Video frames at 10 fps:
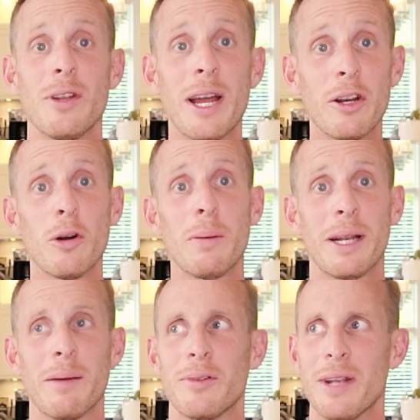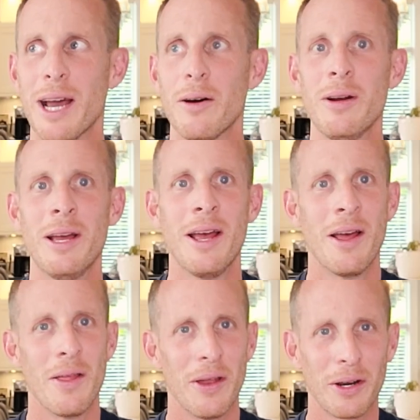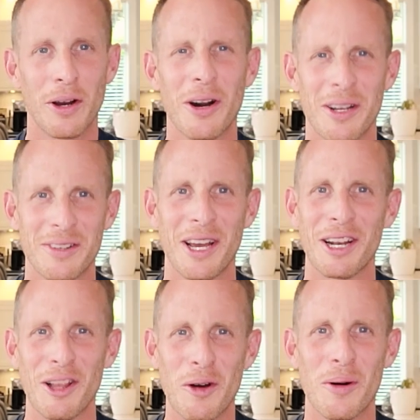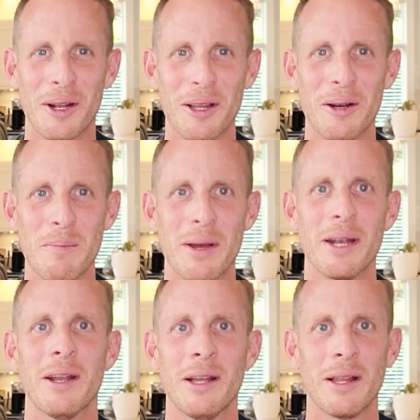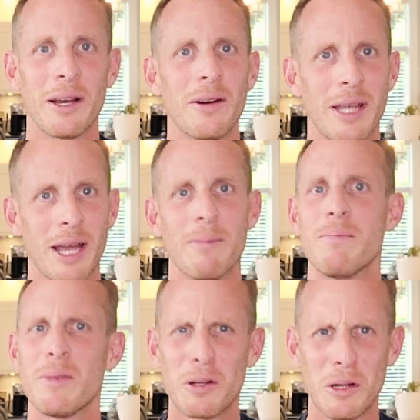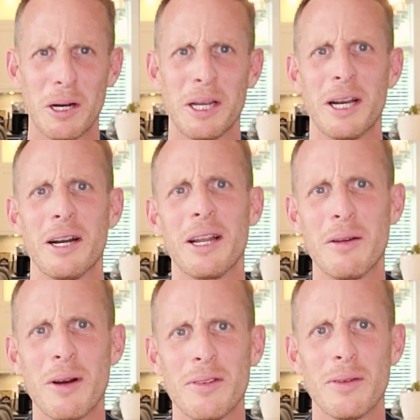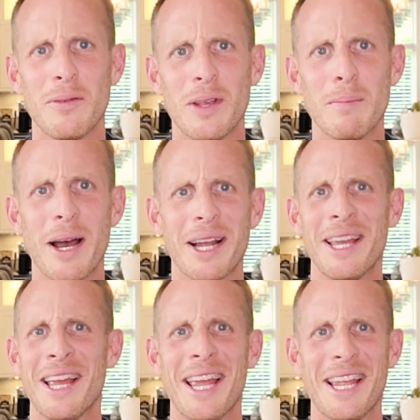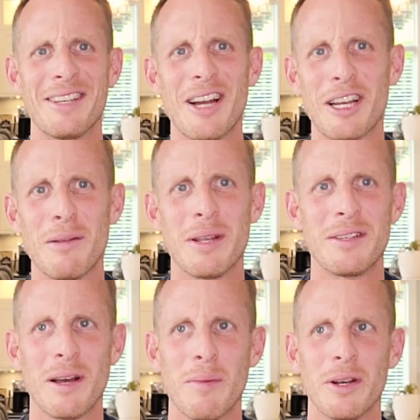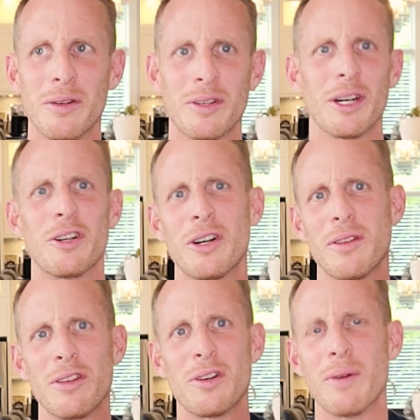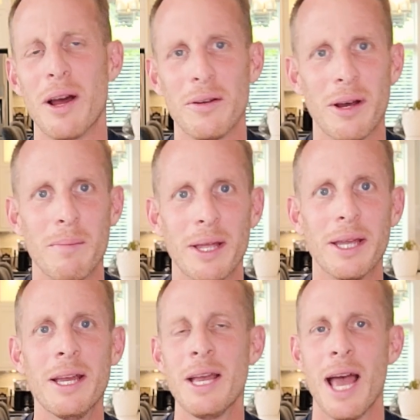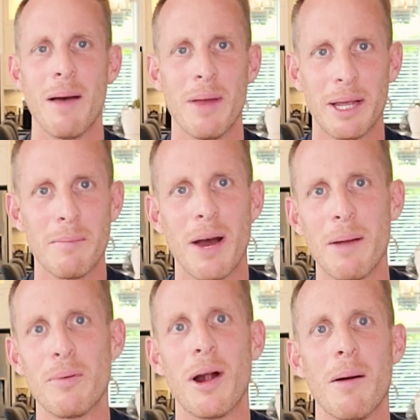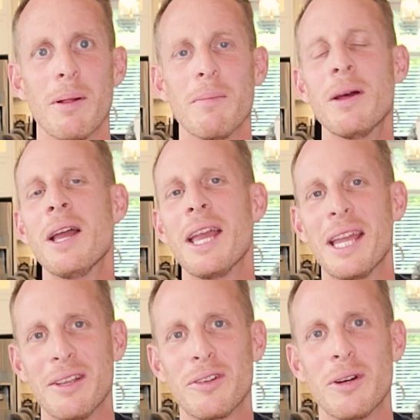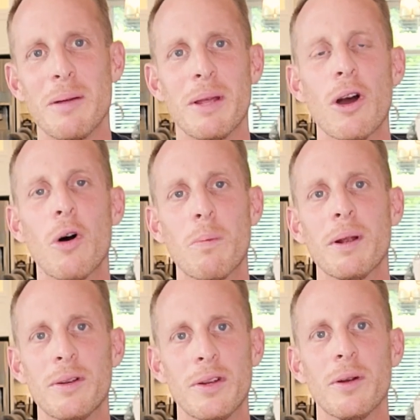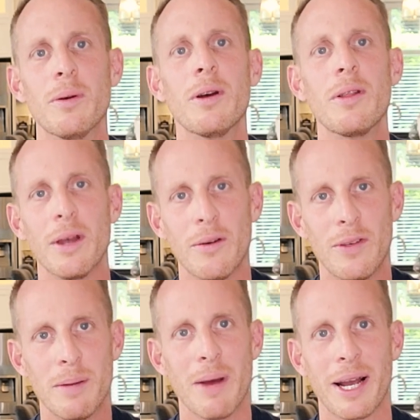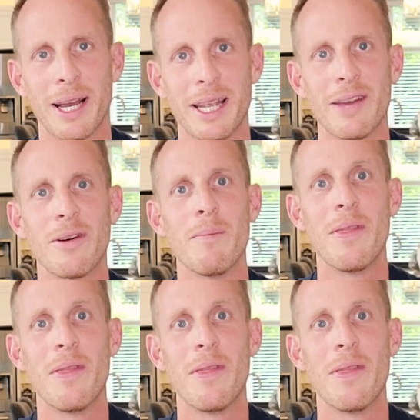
now you're opening up. So now their guard is kind of lowered a little bit. Like, okay, Clark here, he wants some feedback. He's not going to be someone who's going to turn this around on me and make it my problem. He's going to be open to the feedback I give him.